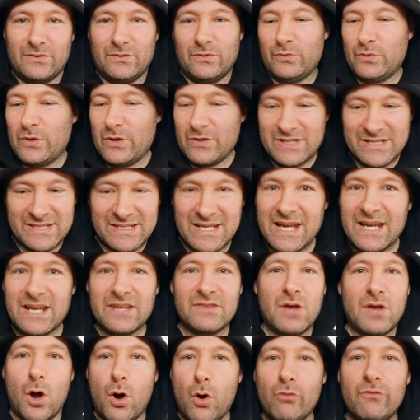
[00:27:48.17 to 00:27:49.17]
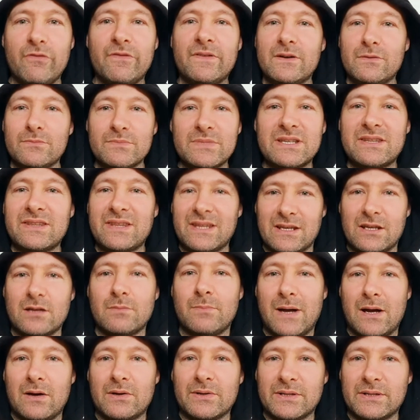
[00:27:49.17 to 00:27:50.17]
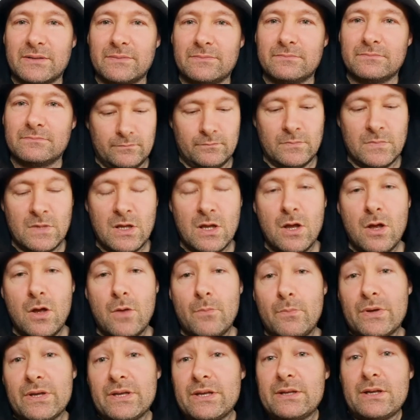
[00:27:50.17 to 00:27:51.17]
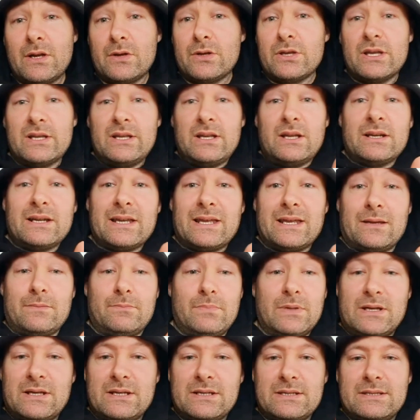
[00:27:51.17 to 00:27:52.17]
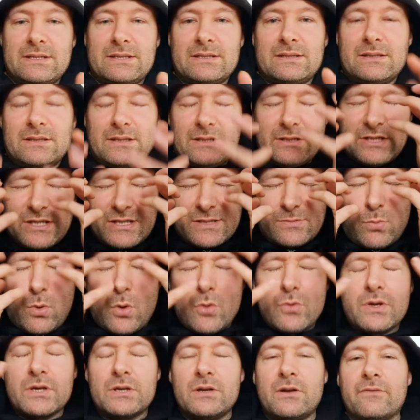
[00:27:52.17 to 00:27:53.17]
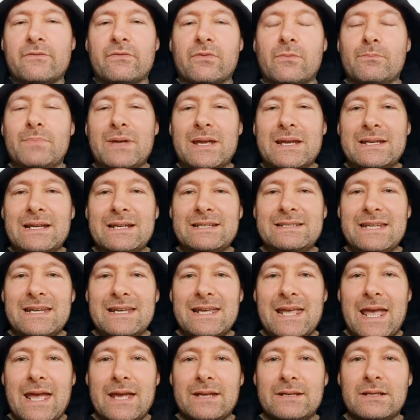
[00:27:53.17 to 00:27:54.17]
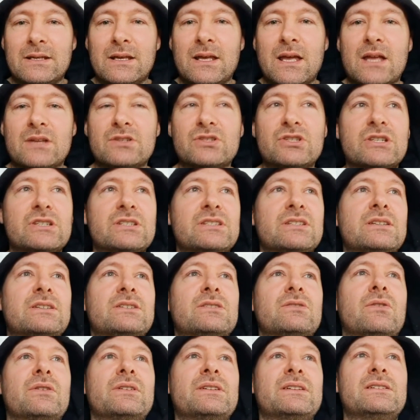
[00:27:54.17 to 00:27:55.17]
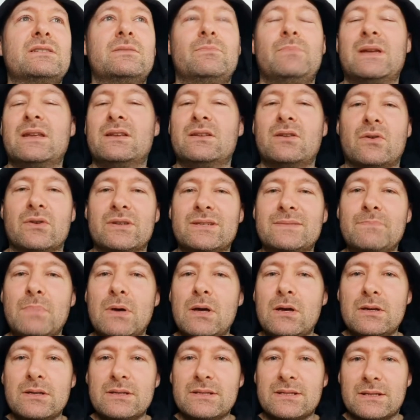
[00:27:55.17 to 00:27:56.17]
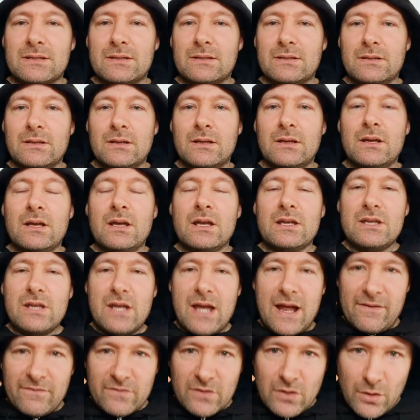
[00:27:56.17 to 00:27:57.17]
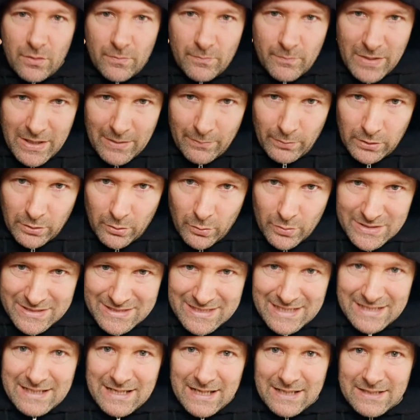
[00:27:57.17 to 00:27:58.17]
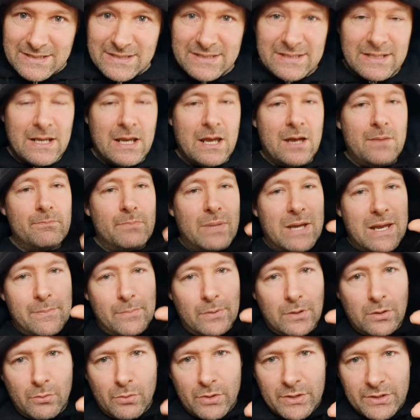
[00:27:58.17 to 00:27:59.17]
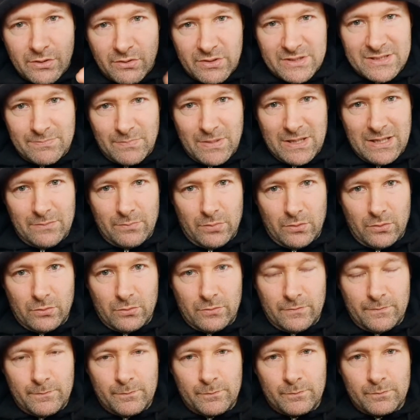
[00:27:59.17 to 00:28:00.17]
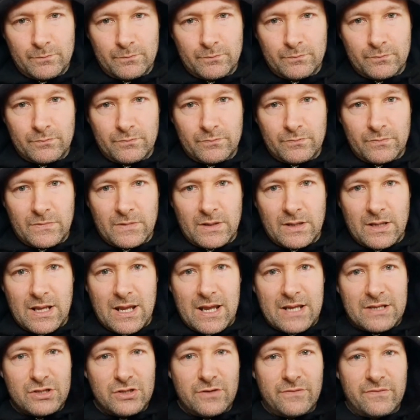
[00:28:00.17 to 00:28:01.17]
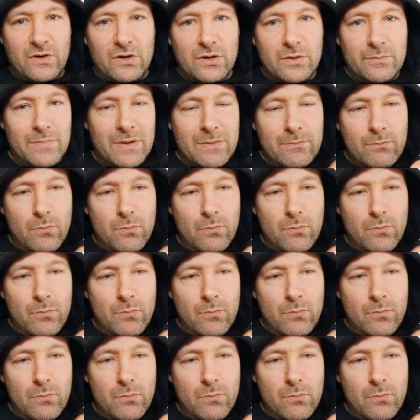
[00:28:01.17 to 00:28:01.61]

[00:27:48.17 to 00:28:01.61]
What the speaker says: Well, it's taken the whole film to think about it. But, you know, you're lucky because she's woken up from being a dickhead and she's decided to be a nice person. You have got people who are dickheads and people who are nice people. And you've got to be